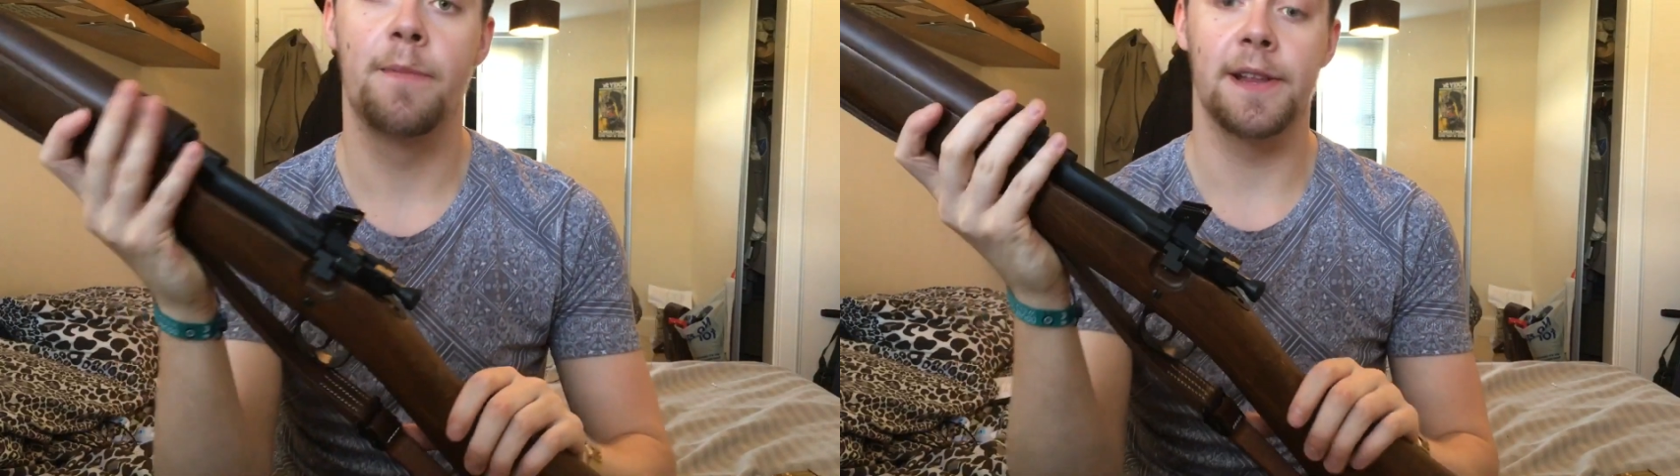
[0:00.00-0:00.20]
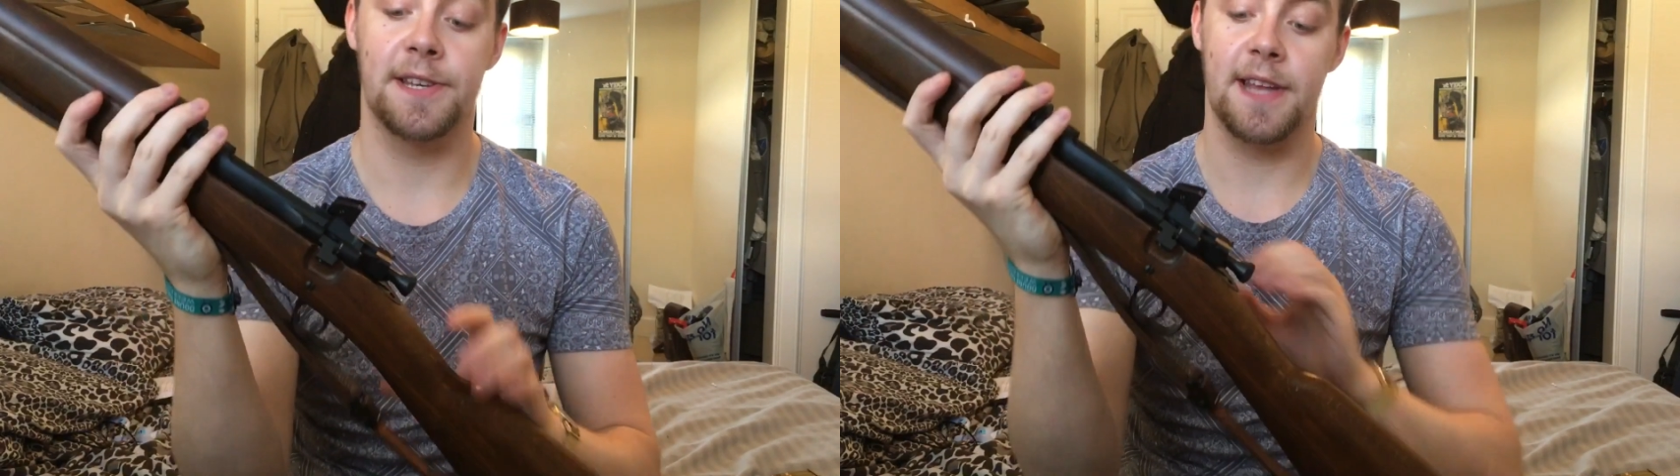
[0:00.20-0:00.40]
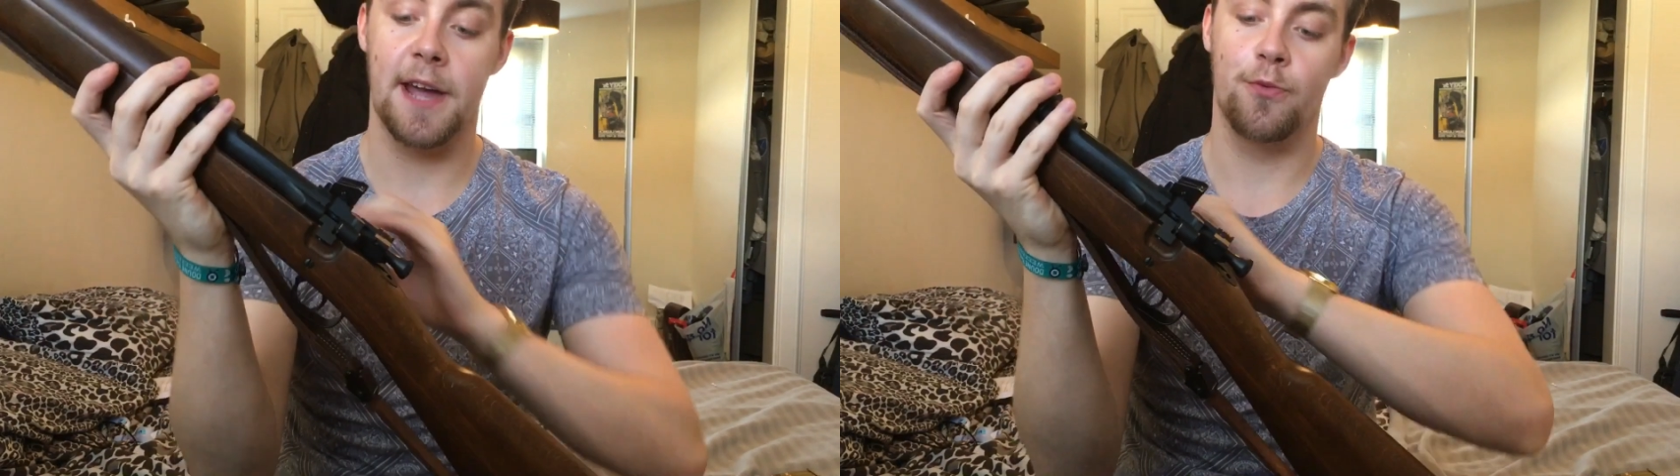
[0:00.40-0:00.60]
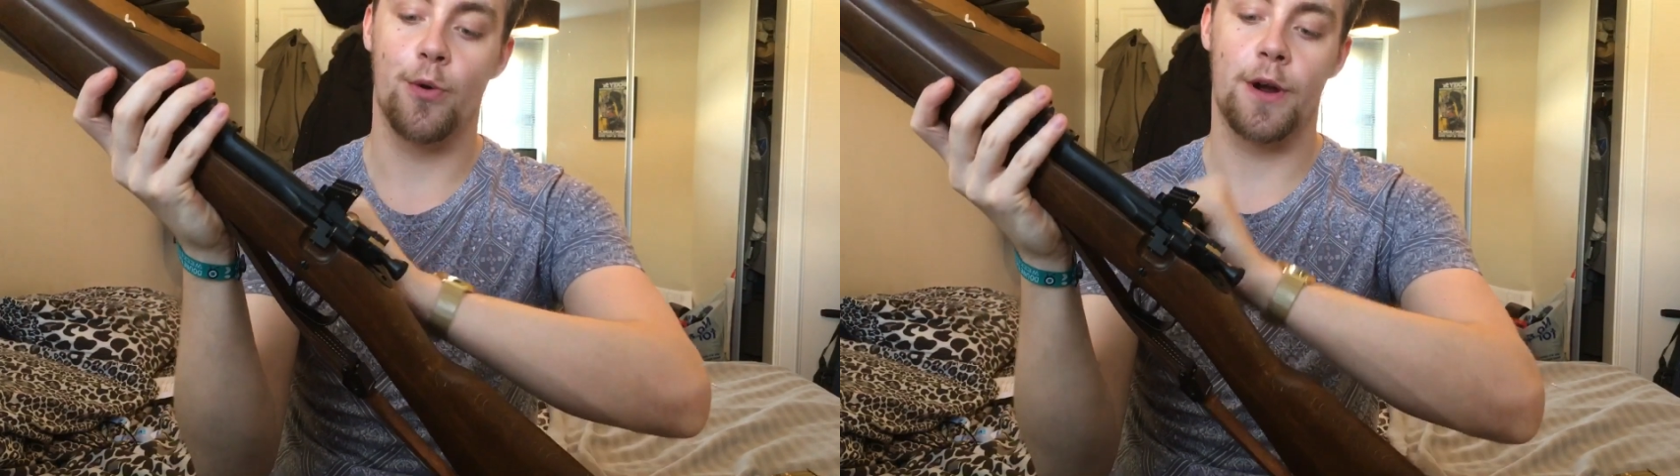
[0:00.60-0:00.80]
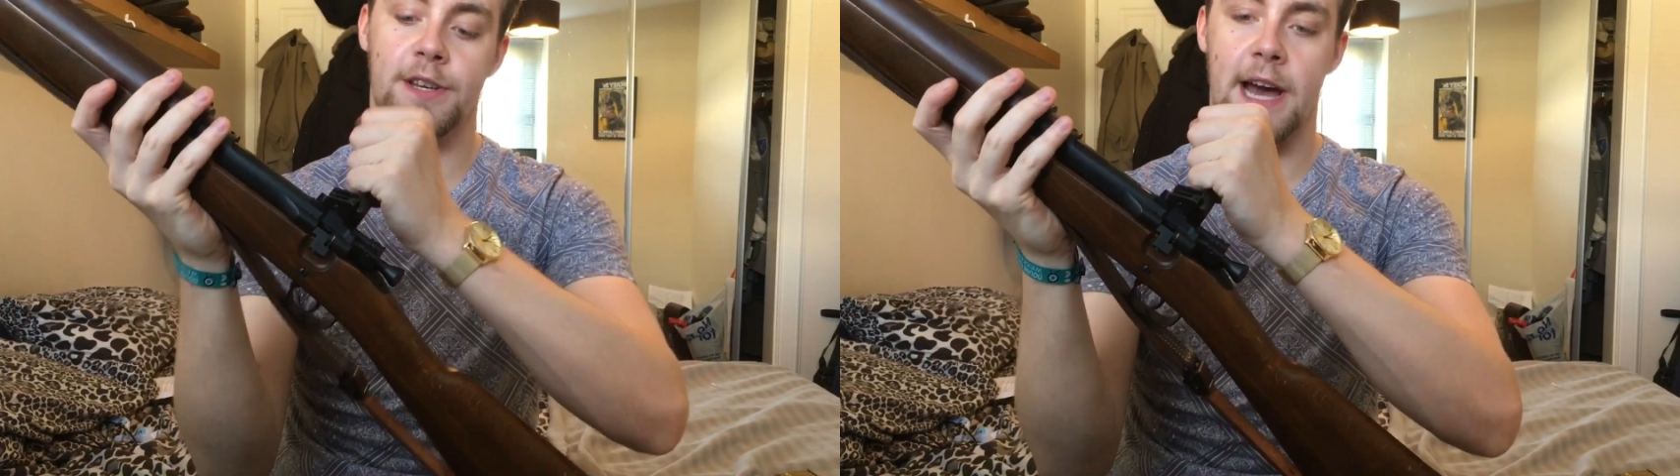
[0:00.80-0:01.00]
but instead
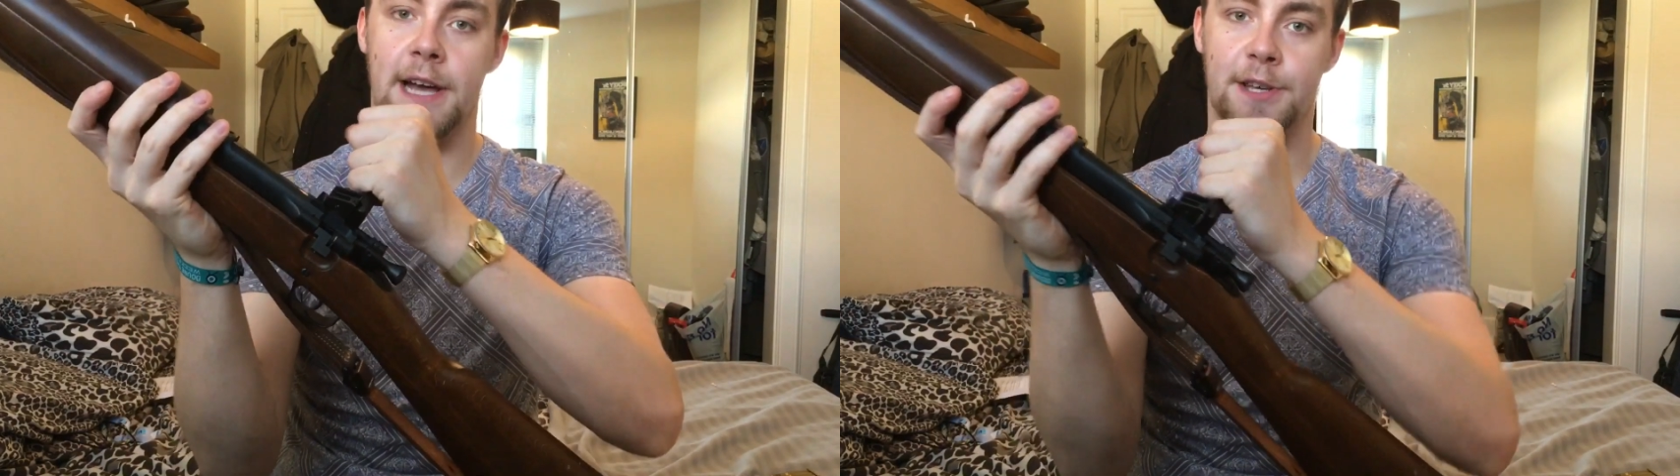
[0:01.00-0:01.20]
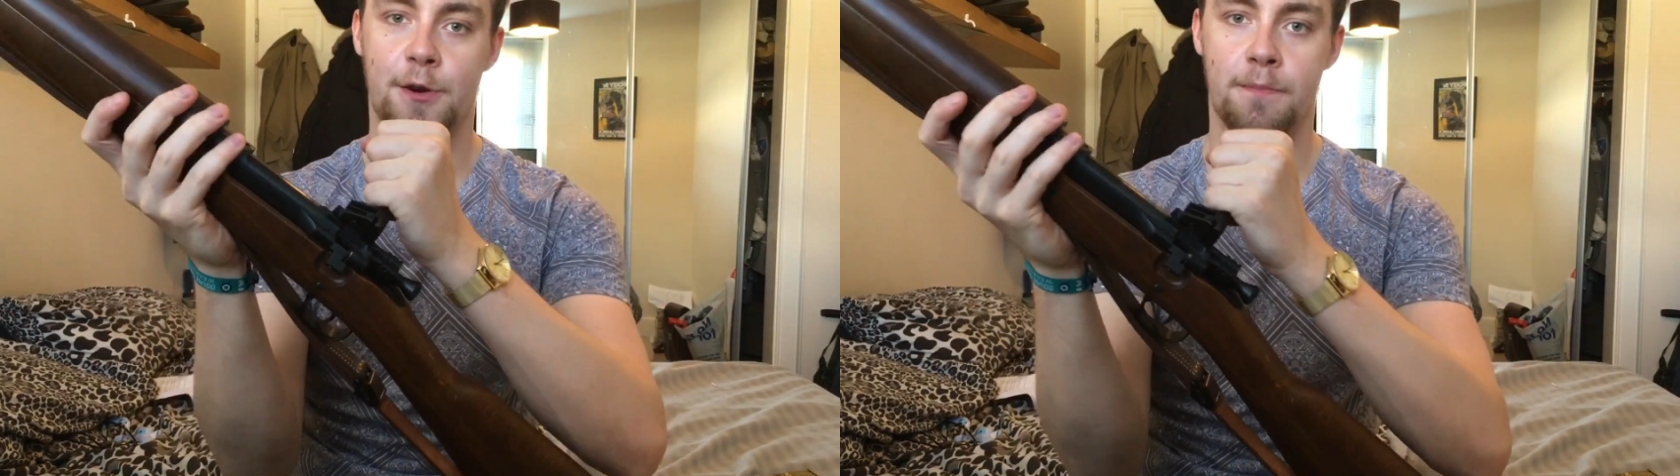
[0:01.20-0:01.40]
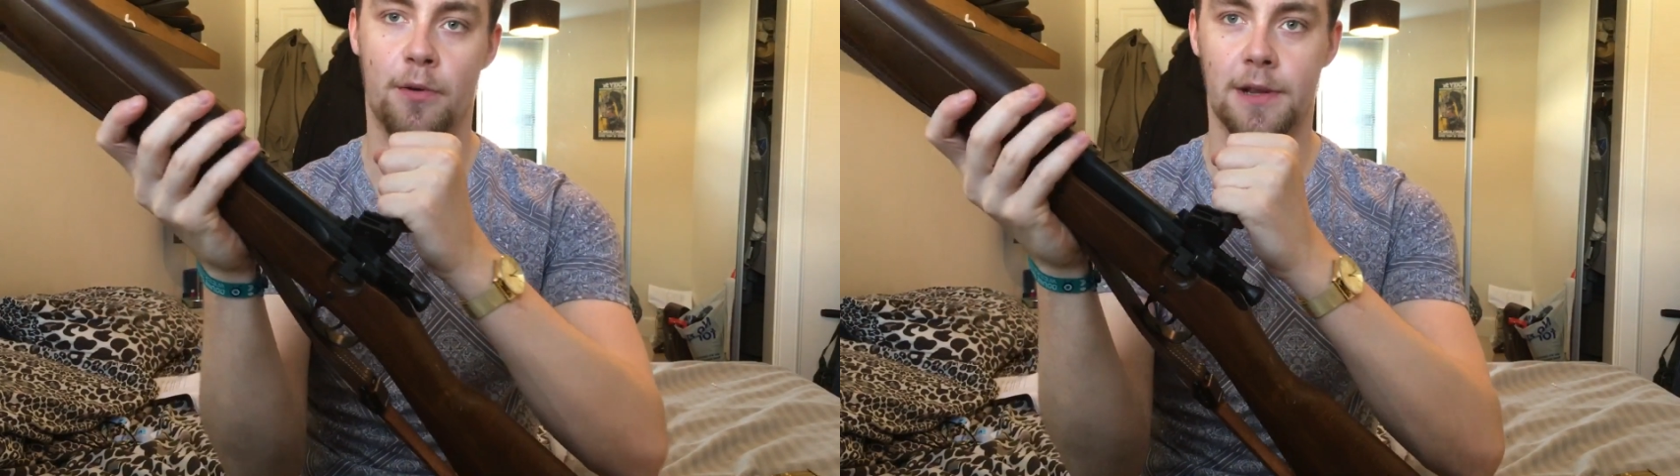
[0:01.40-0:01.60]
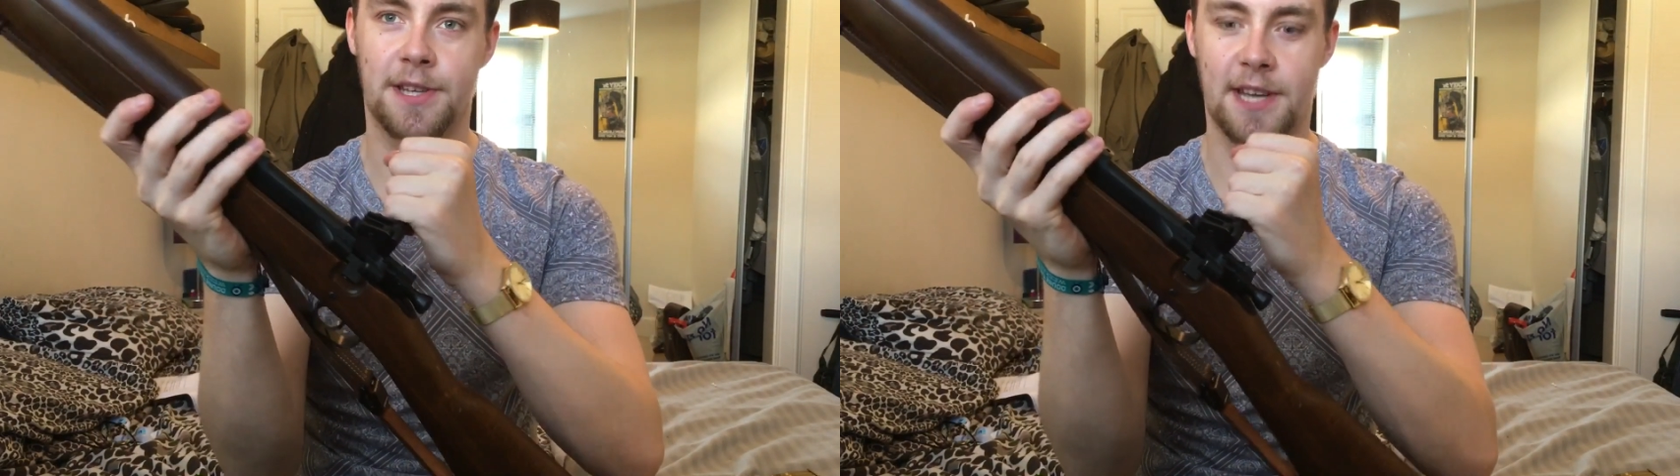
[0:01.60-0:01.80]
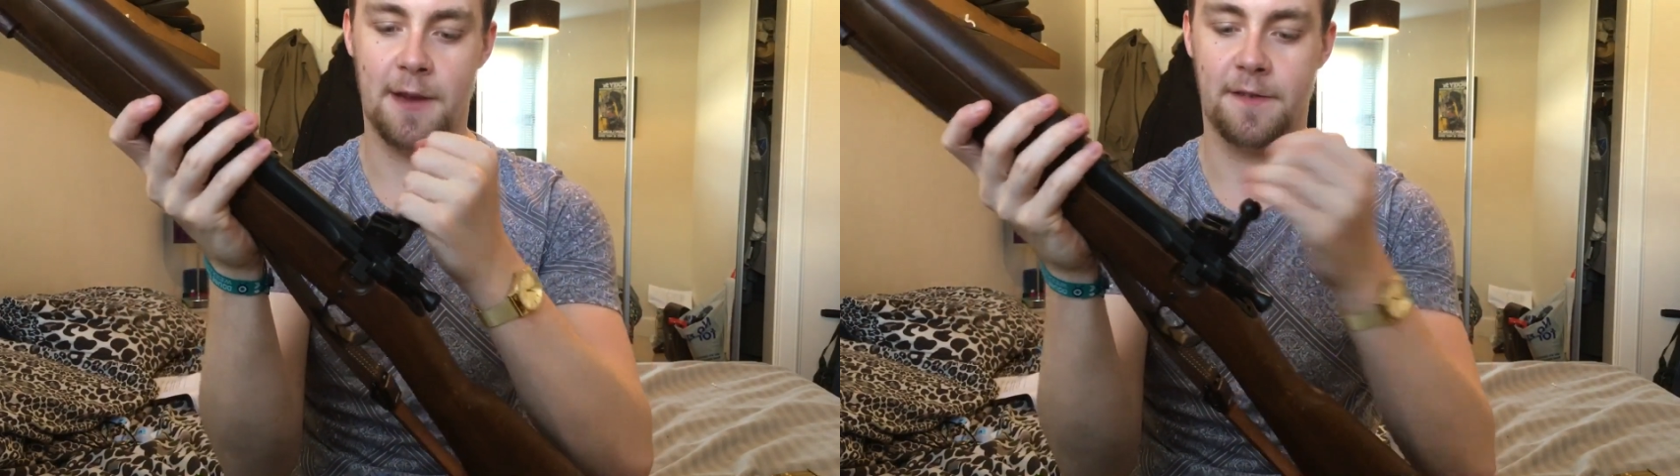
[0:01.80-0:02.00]
works as your bolt
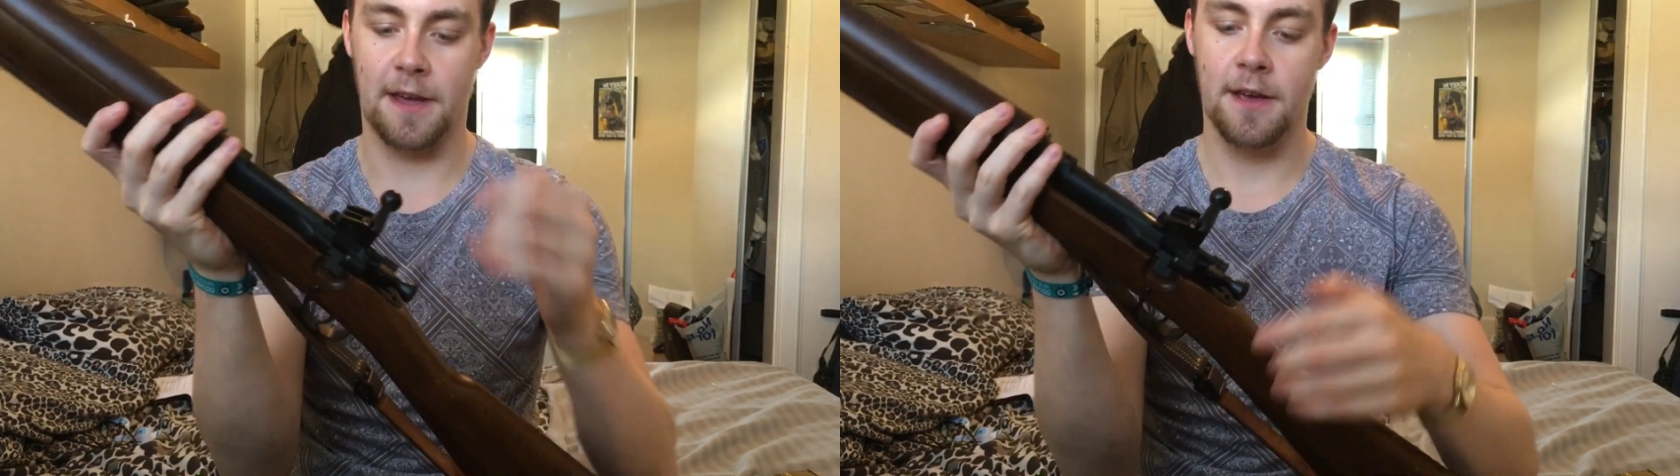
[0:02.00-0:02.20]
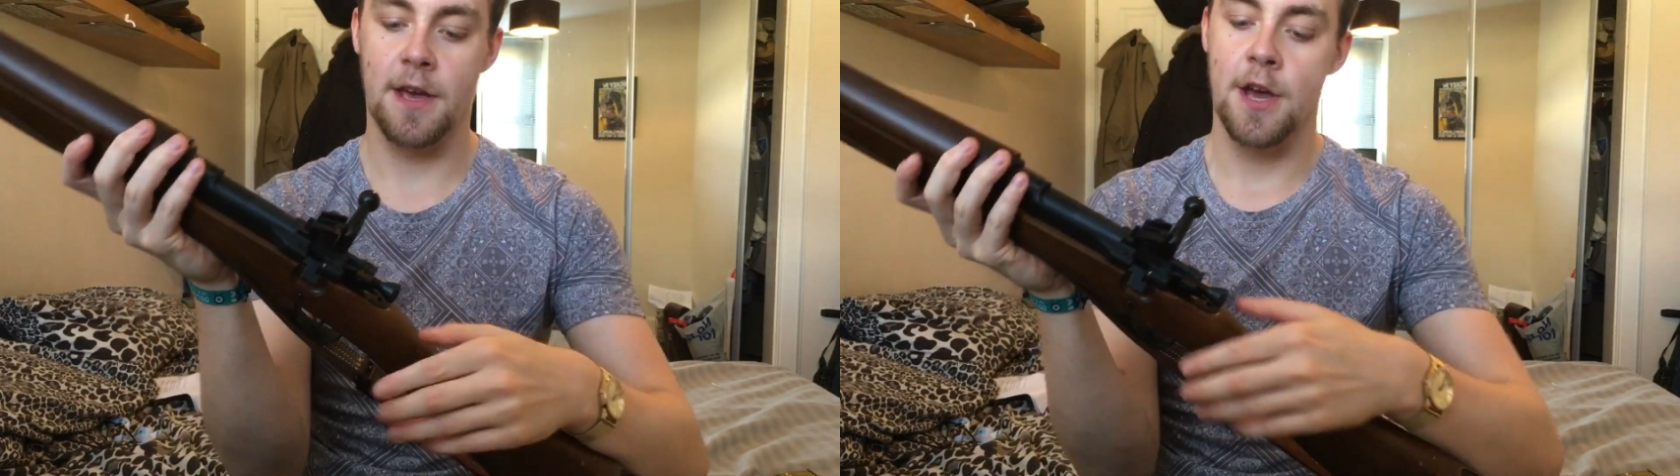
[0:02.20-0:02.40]
safety.